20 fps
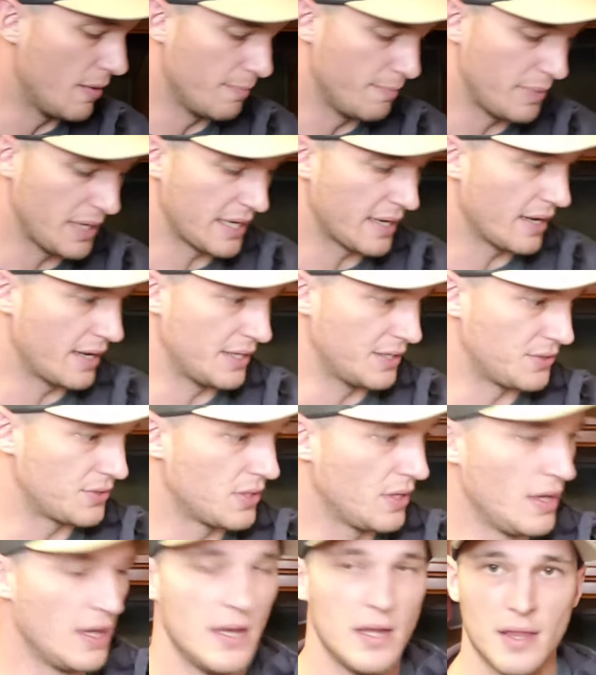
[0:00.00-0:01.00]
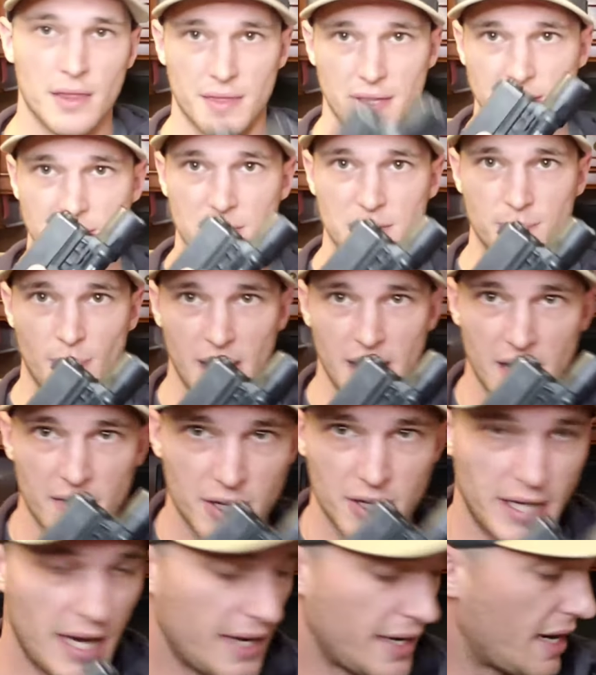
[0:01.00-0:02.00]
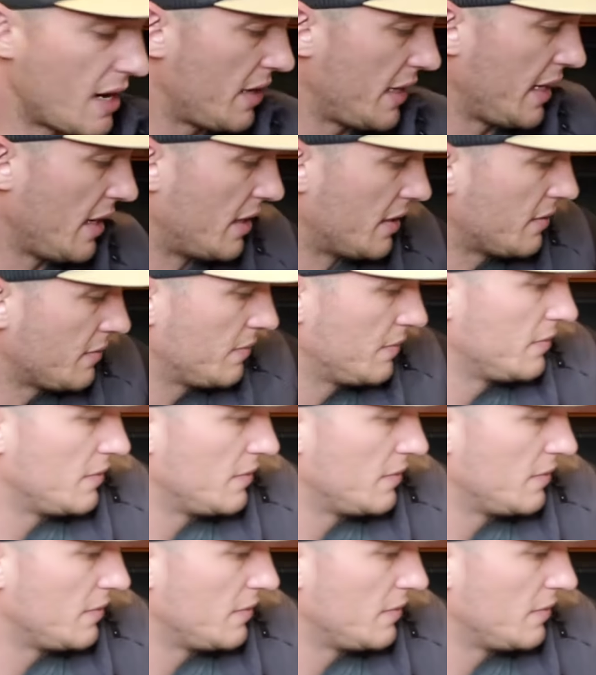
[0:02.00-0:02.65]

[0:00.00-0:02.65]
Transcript: because this is my everyday carry gun,